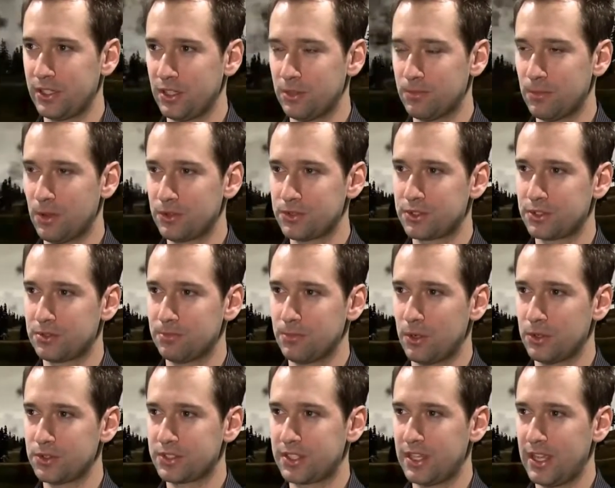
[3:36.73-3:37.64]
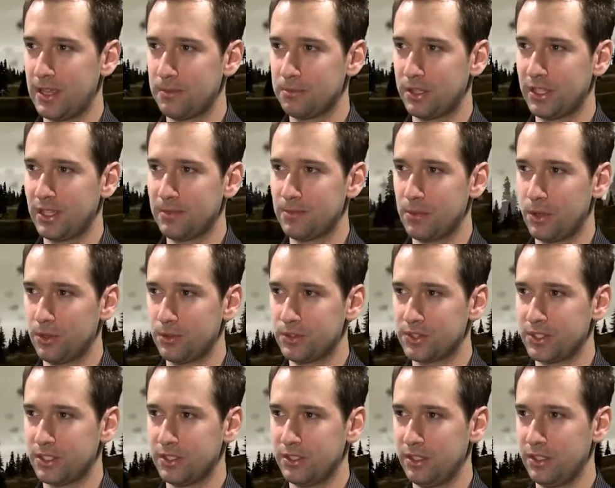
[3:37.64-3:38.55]
Most gameplay
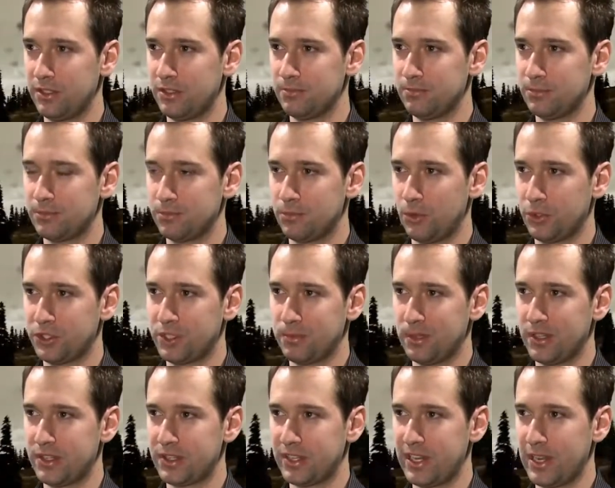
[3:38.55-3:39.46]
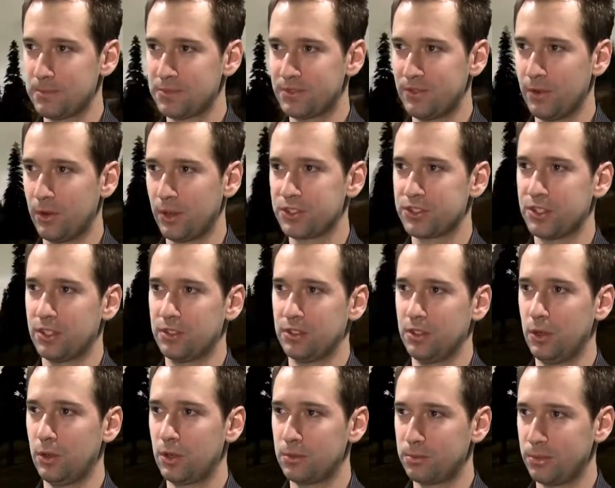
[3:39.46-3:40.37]
modes in multiplayer games focus
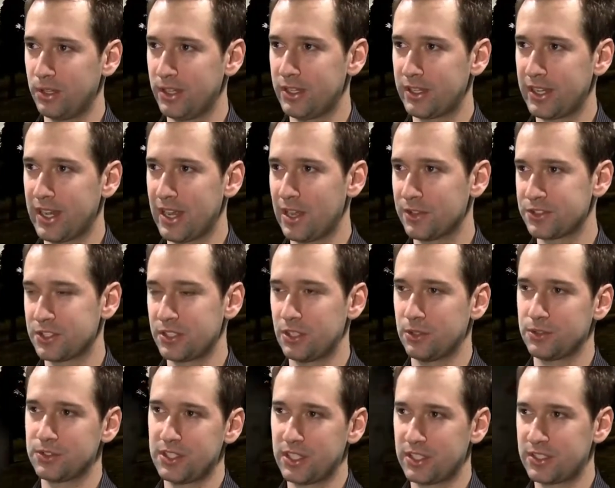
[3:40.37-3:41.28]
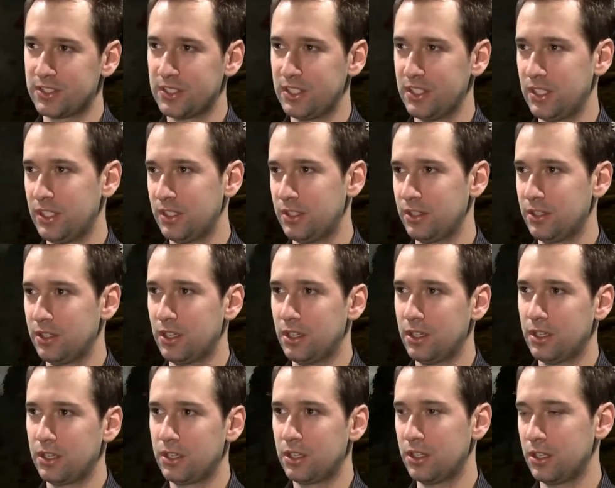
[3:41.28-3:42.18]
on lower player counts, 16,
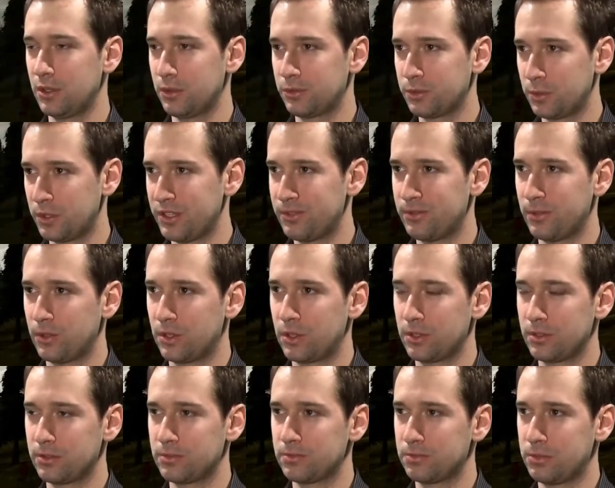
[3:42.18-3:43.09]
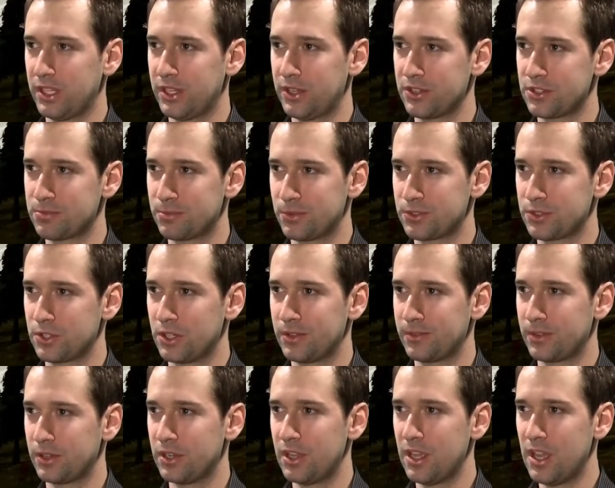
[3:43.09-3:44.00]
24 players per
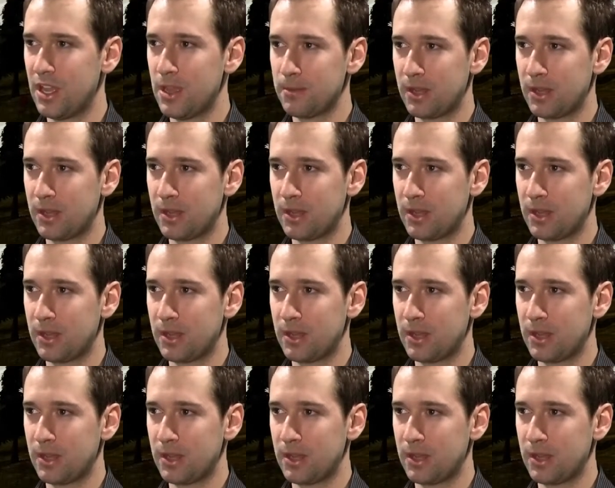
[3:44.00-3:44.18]
server.